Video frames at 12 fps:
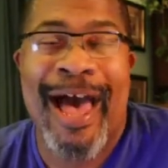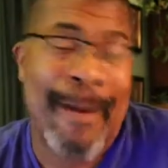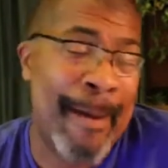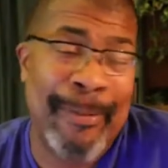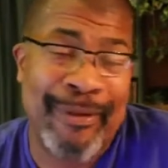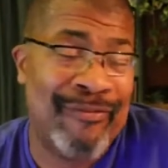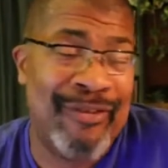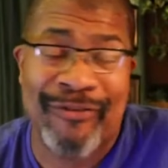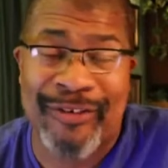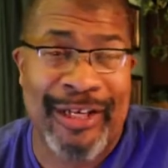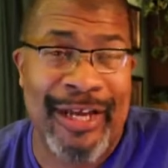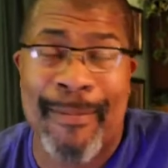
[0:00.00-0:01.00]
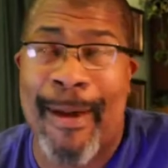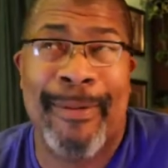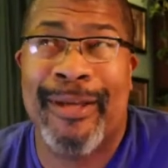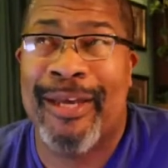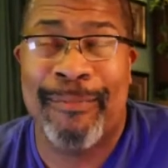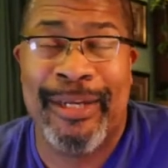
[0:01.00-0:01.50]
I'm happy to be 50. I'm
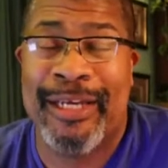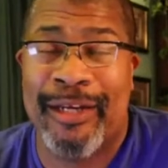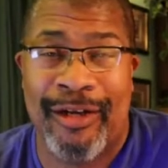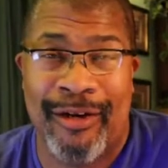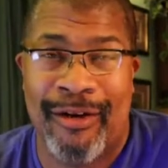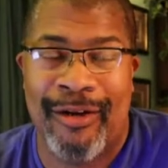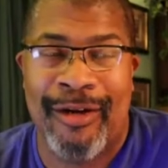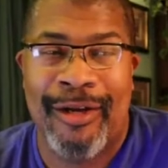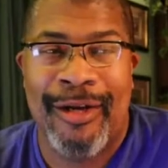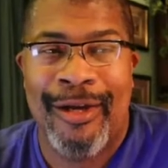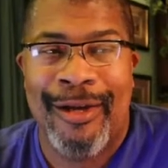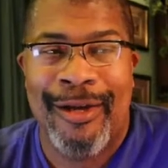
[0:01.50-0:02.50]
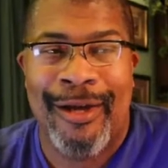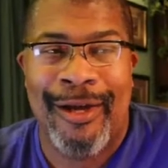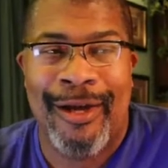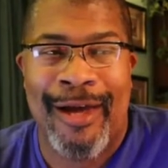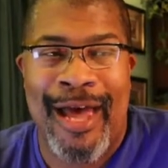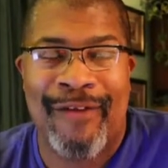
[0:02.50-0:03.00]
happy to be here.
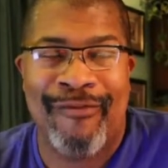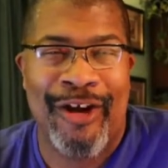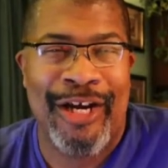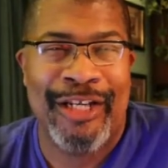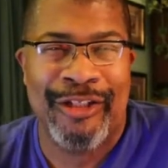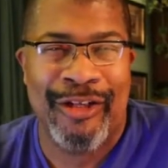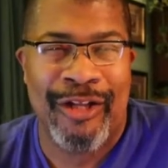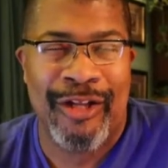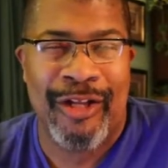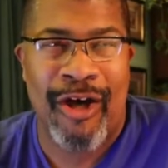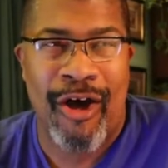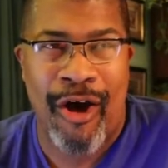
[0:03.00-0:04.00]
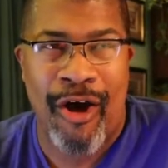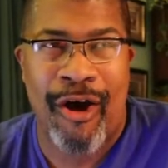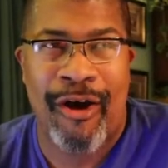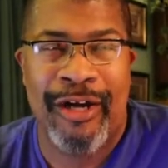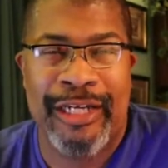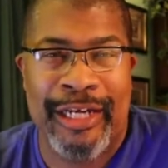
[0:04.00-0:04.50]
Uh, I had a very
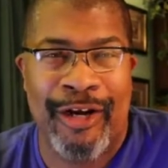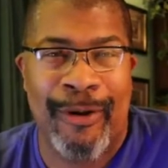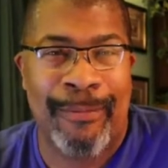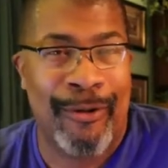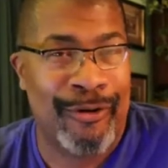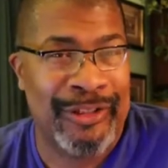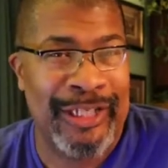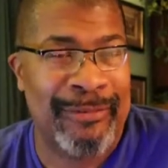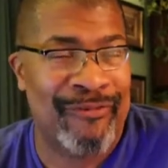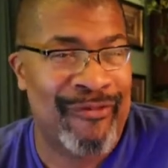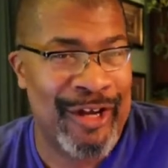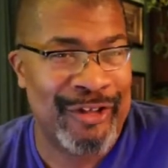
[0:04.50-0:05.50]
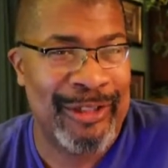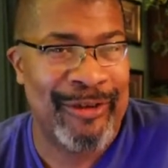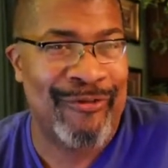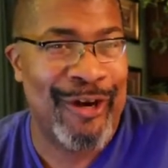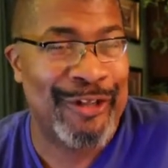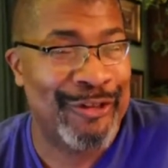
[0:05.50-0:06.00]
hard year personally
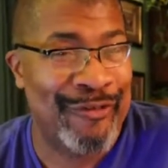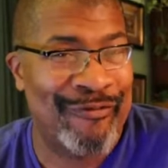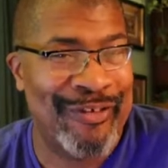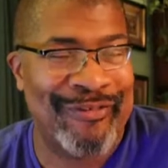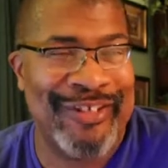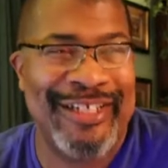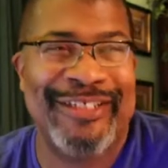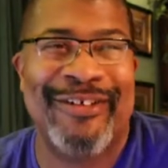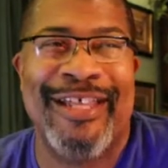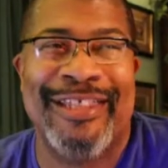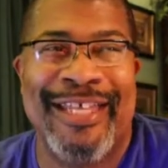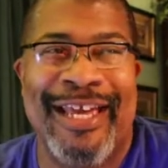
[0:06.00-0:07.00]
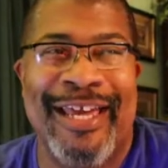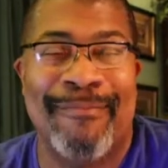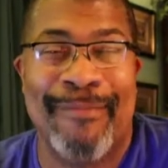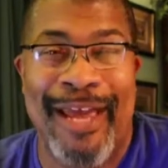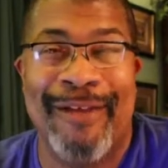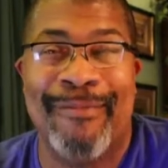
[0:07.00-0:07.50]
professionally before I turned 50, so I think
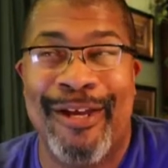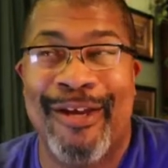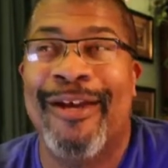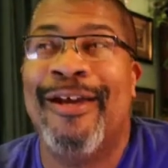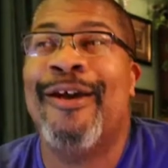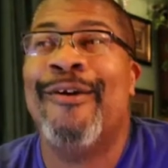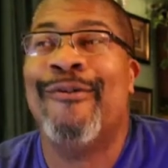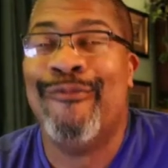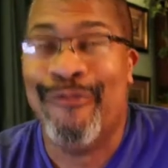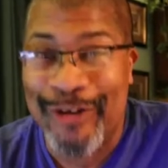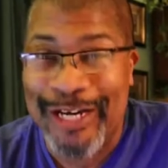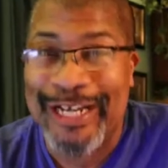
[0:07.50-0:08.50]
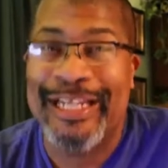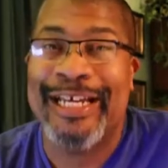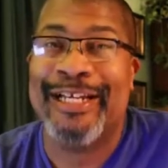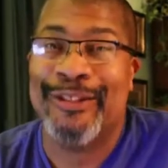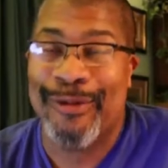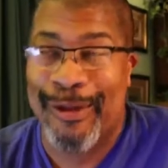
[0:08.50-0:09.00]
it made me
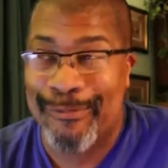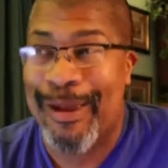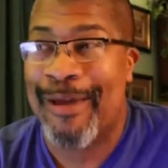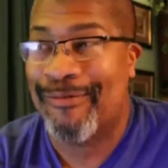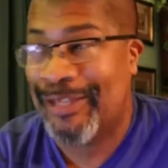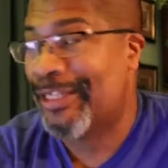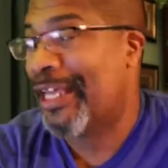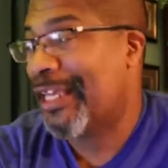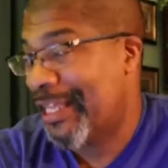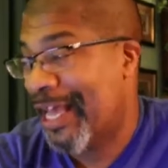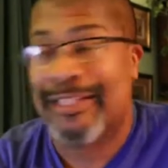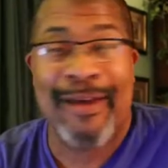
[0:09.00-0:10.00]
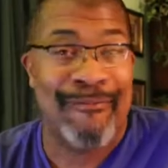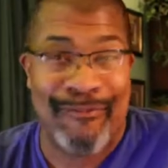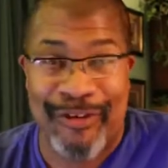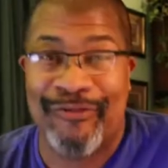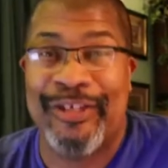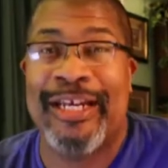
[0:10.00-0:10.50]
really, it's like, yes, I'm
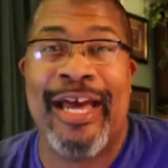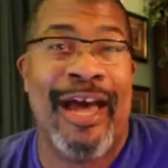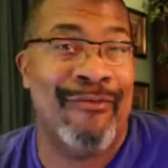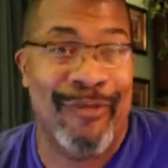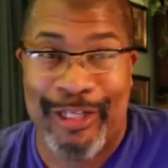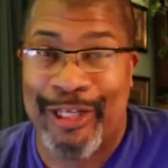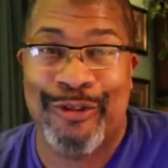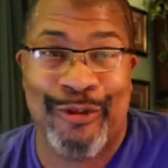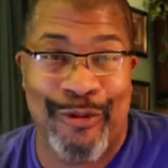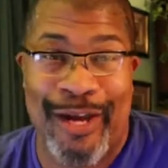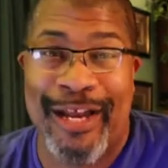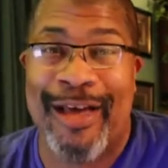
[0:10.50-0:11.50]
50, I really enjoy